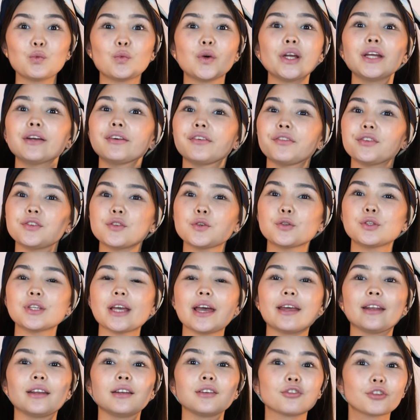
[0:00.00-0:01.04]
we reviewed an
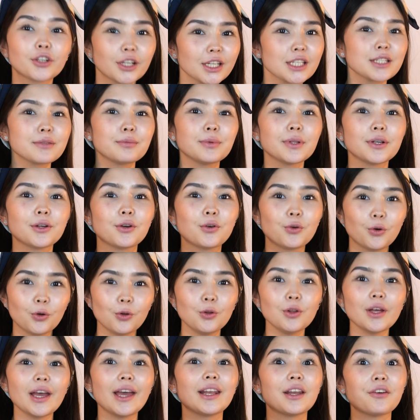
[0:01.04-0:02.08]
incredibly cool
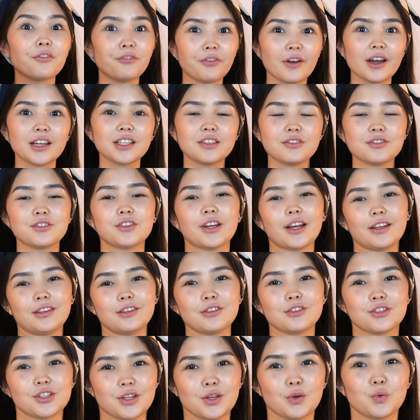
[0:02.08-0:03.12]
and effective
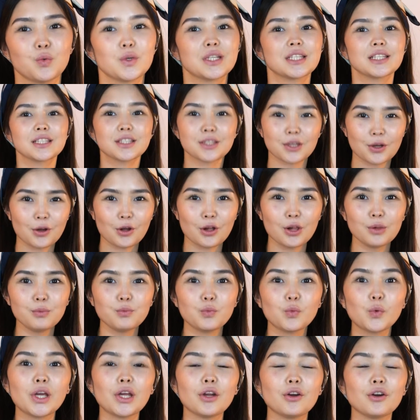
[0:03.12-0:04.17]
strategy. With its help,
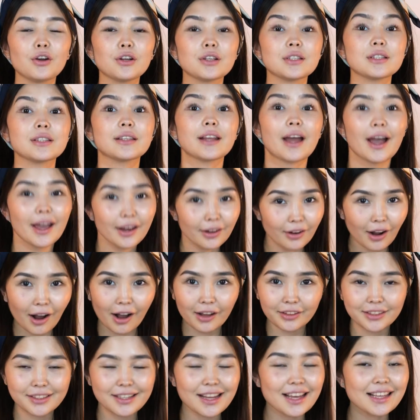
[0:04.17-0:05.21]
we earned
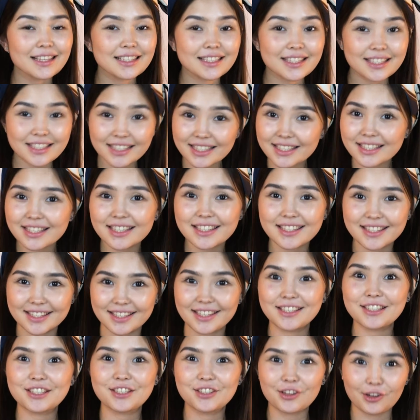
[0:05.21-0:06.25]

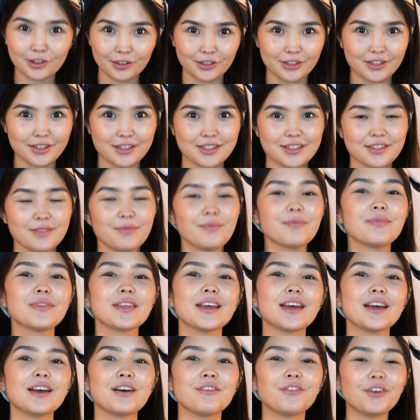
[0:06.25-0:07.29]
$966.
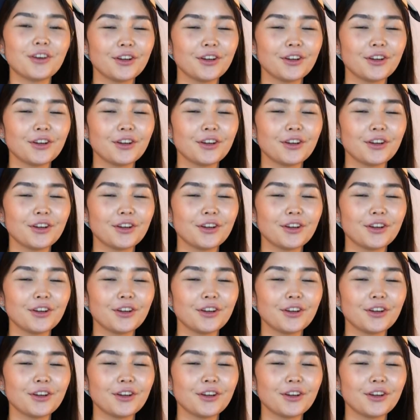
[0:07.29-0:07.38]
For